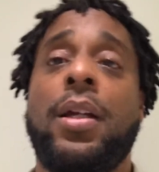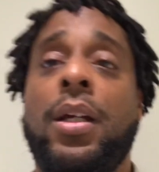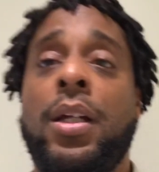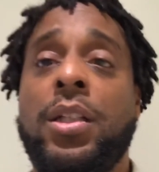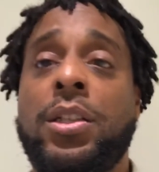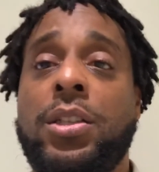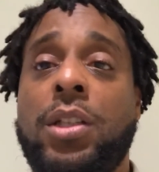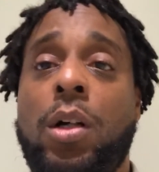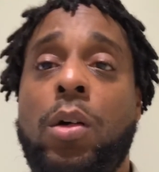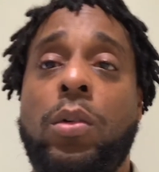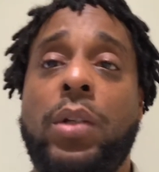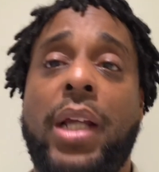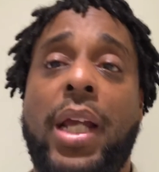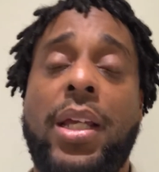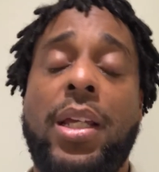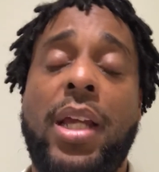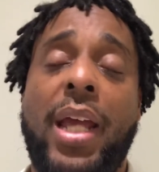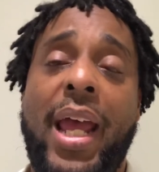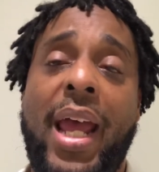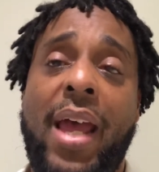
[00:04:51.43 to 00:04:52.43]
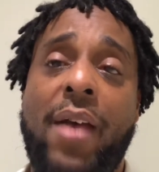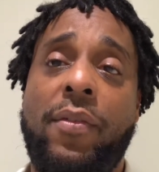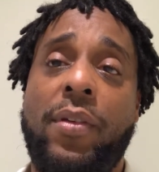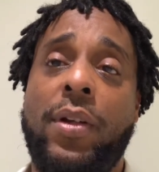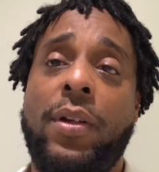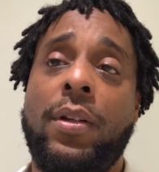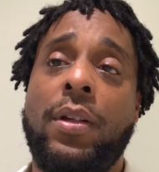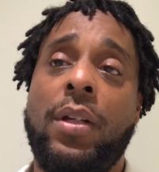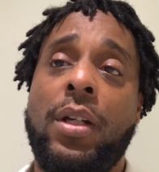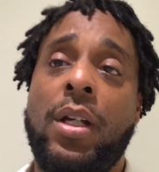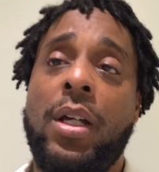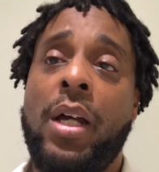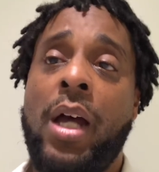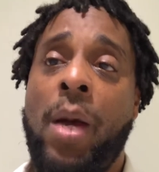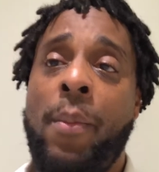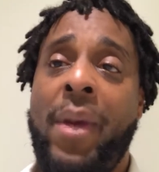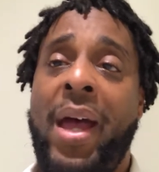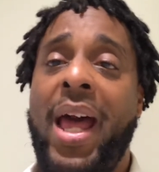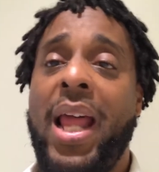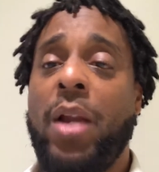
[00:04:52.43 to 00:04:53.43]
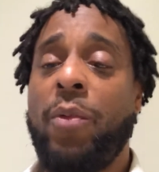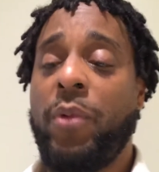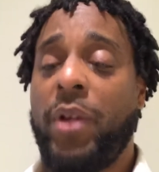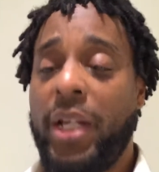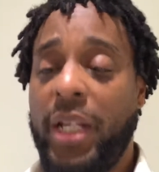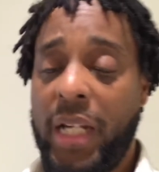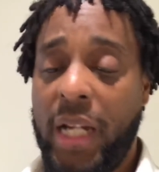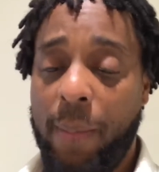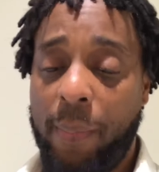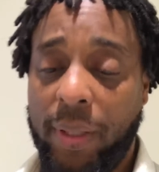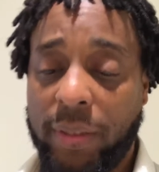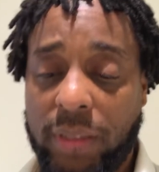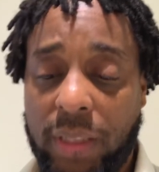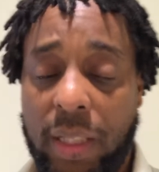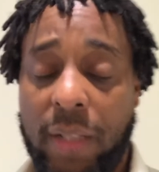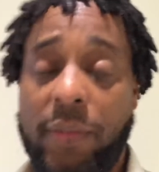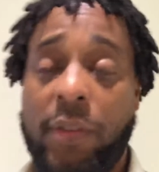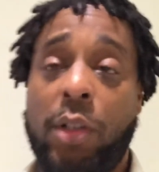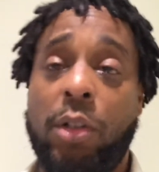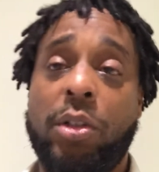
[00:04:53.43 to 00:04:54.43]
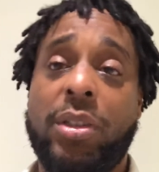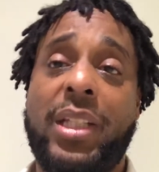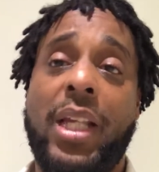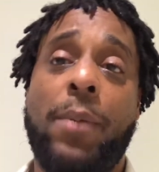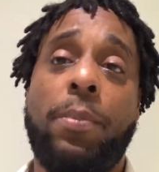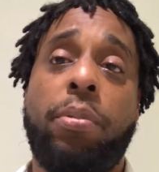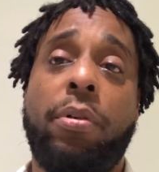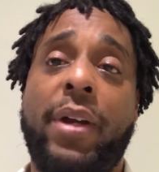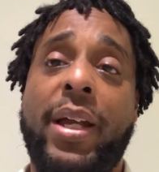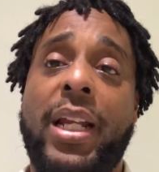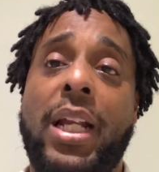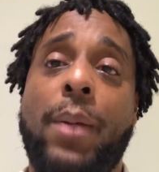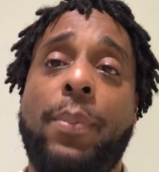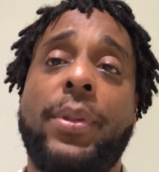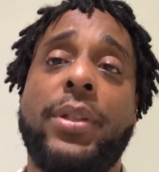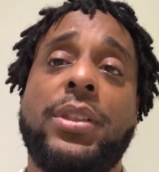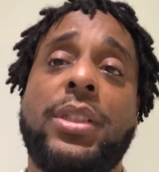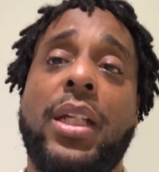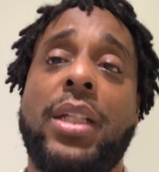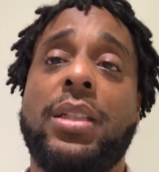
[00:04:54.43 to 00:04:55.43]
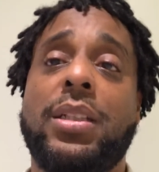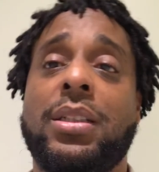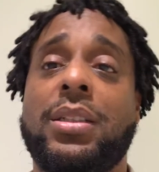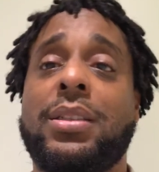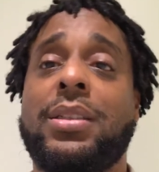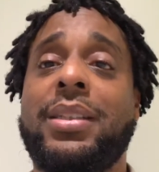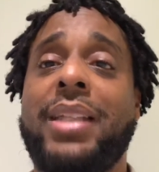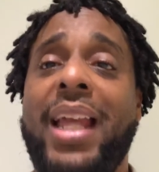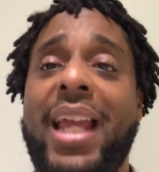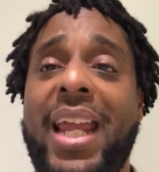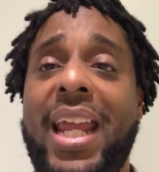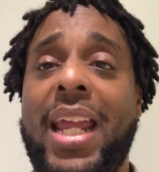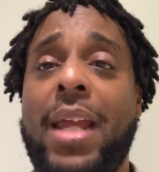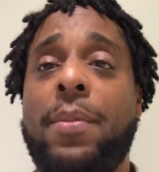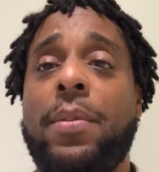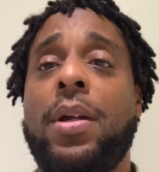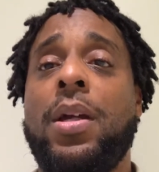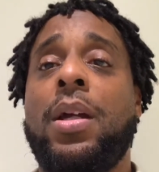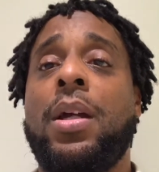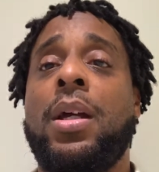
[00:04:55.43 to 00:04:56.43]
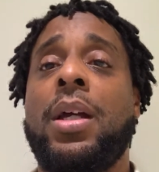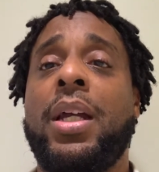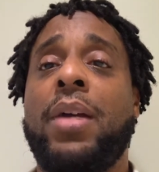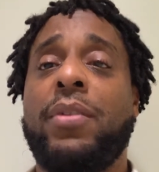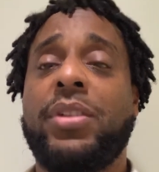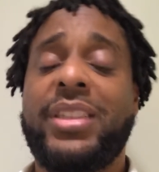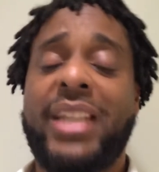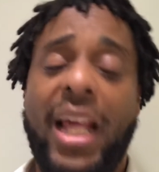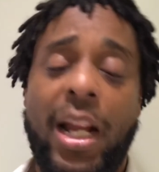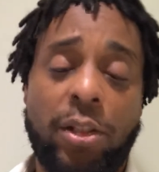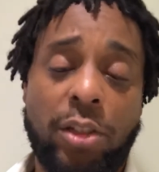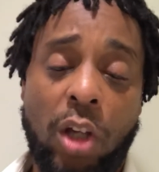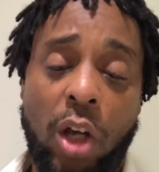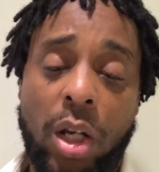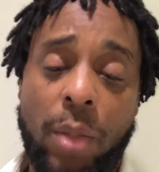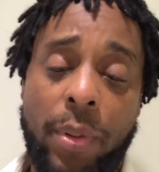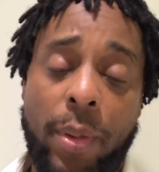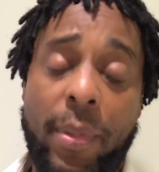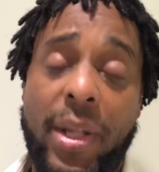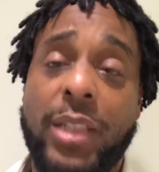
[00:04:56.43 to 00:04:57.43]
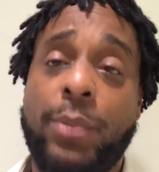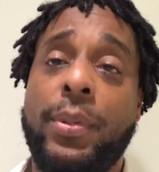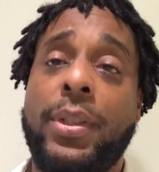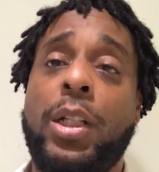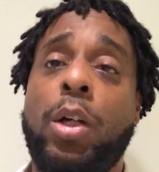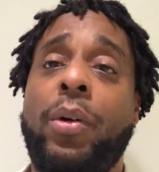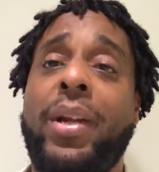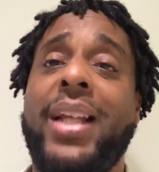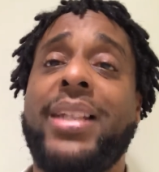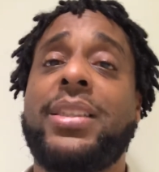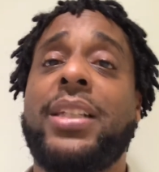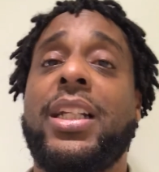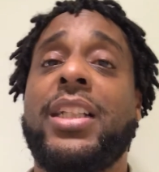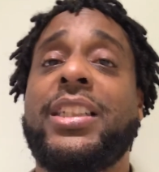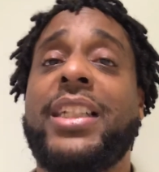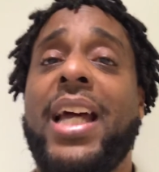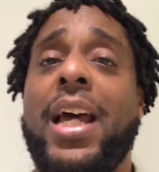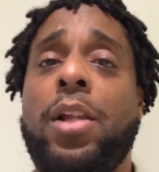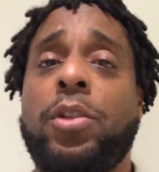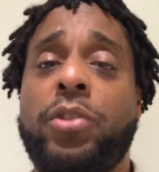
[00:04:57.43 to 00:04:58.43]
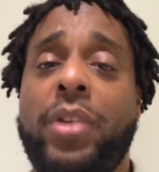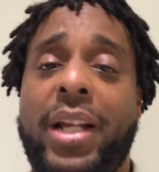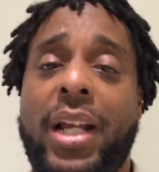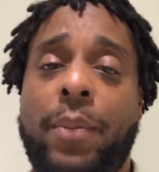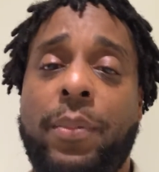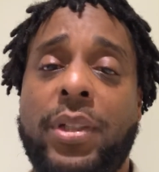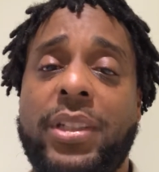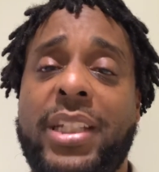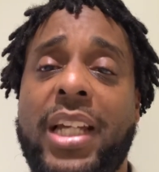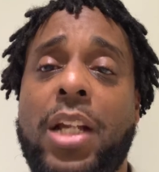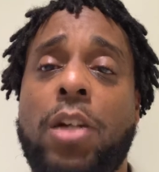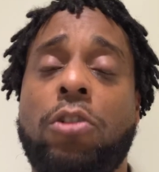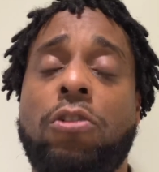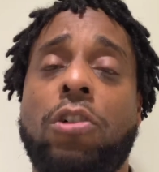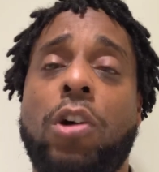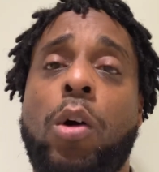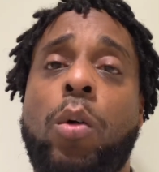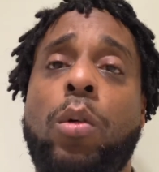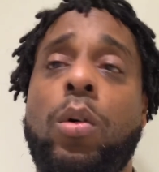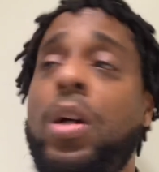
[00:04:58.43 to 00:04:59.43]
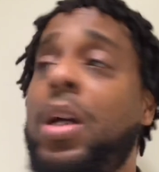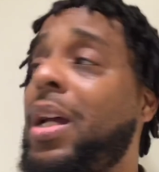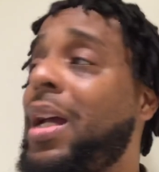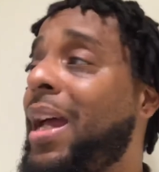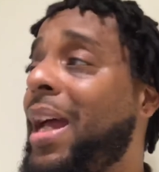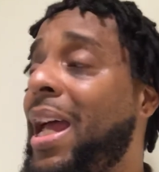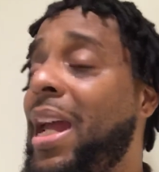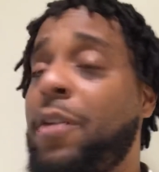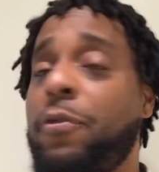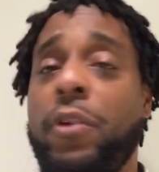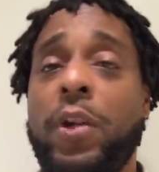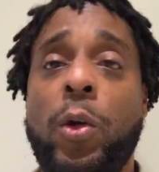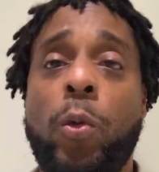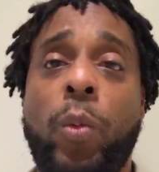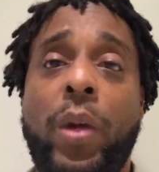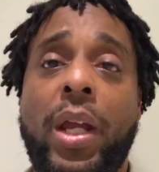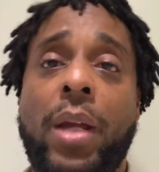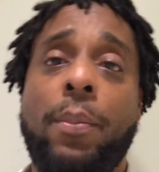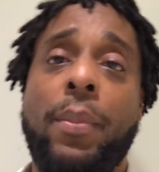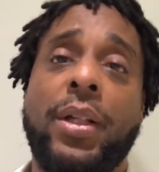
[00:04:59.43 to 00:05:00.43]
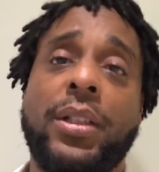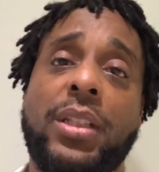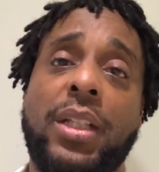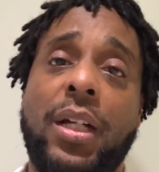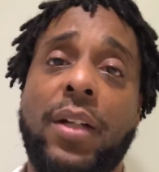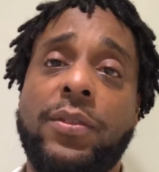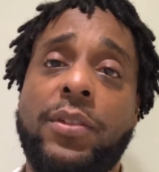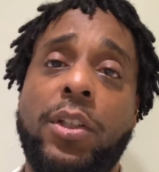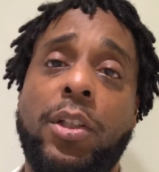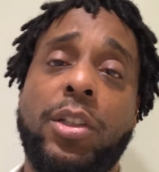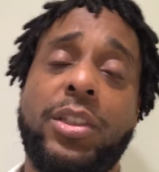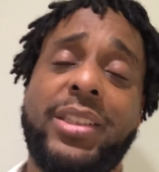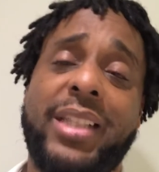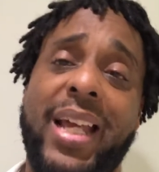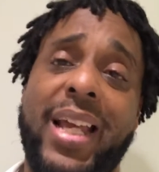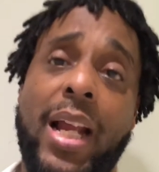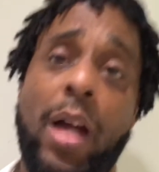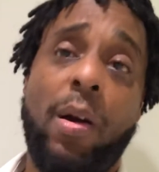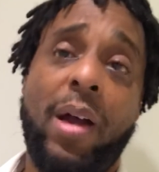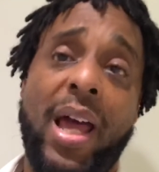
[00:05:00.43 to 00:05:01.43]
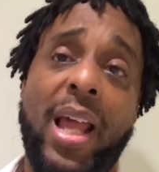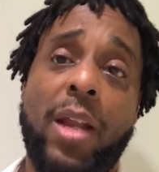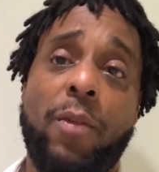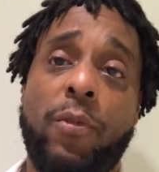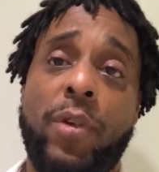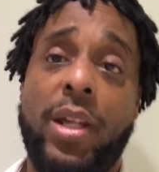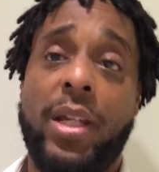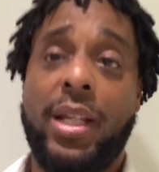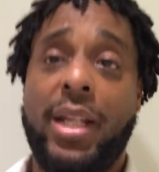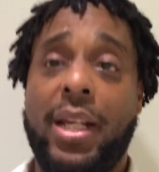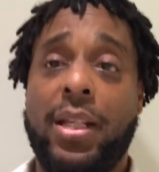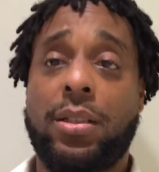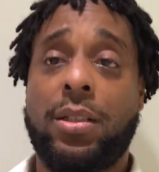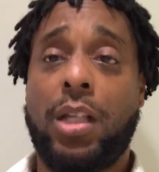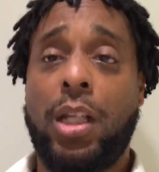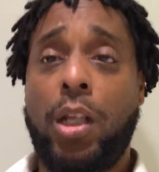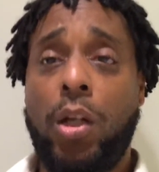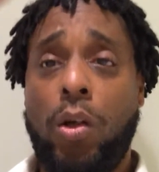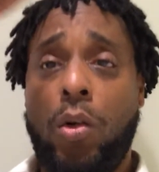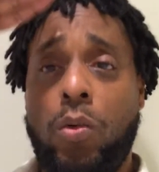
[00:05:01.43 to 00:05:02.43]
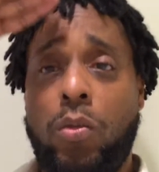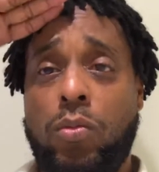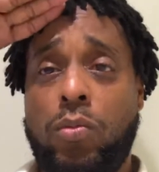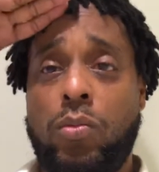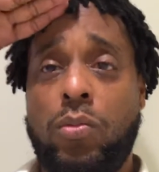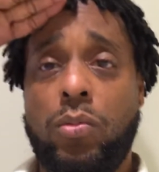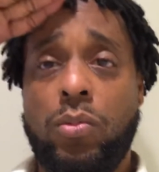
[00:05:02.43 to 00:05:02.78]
So there you have it. I'm Allan Ray, and much love to you. Stay prayed up in Jesus' name. Give a shout out to all the people that's been donating to the channel, trying to help the channel grow every week. Much love to you. Shout out Allan Ray, and salute.